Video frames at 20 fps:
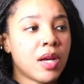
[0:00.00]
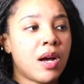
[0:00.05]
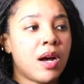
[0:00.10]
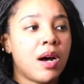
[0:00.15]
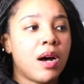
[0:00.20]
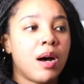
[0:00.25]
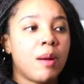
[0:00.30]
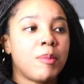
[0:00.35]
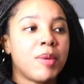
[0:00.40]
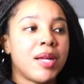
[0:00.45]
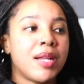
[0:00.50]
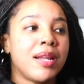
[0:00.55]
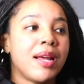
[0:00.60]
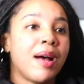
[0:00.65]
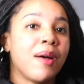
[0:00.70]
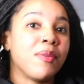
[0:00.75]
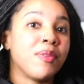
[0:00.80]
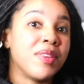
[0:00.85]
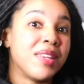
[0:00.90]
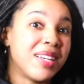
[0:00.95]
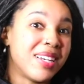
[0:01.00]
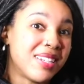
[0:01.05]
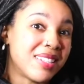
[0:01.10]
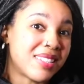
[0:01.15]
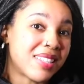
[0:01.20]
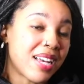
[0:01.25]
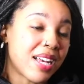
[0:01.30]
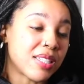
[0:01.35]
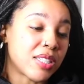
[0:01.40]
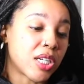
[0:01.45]
Um, and now
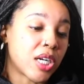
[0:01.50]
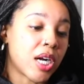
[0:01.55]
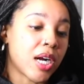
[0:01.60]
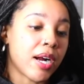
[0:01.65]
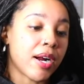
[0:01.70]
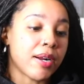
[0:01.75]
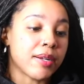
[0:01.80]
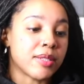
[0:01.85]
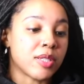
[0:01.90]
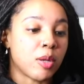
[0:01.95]
this has occurred.